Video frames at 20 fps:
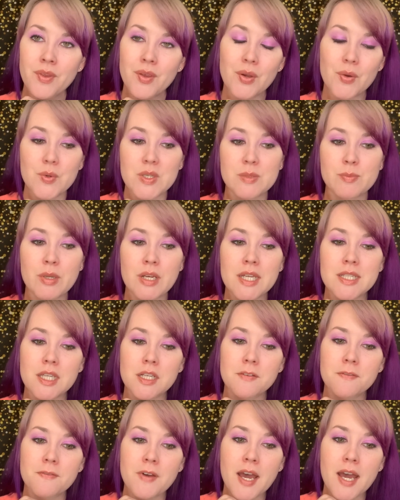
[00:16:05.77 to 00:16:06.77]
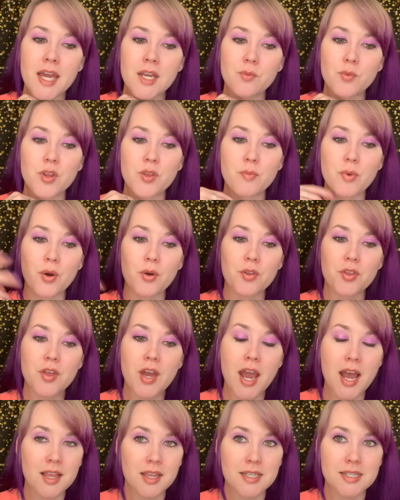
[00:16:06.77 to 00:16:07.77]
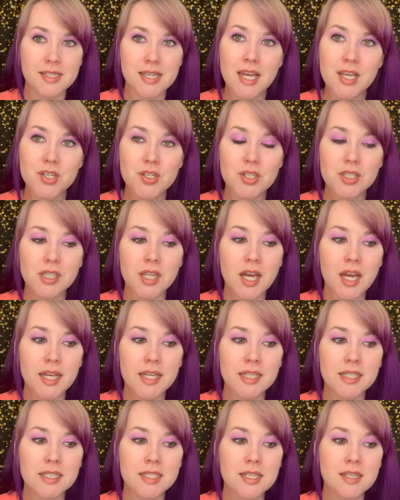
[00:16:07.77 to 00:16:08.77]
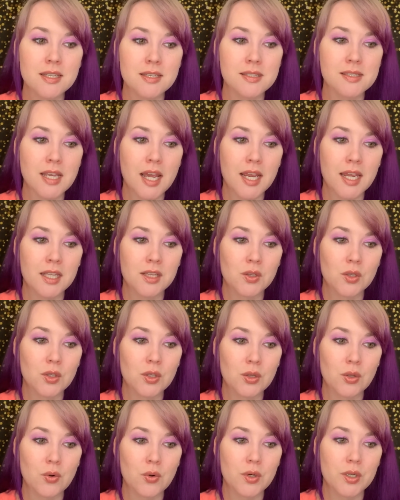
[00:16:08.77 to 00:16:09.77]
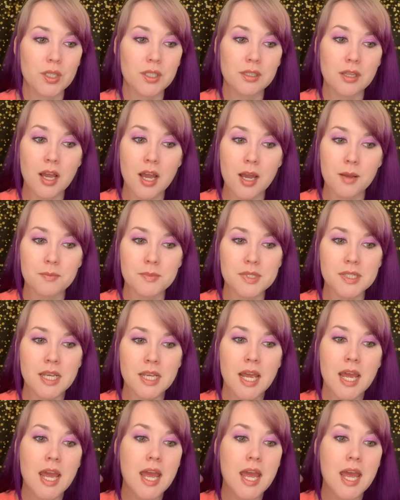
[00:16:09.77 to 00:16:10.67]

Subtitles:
who has been identified with both Alexander Lyon, the second Lord Glamis,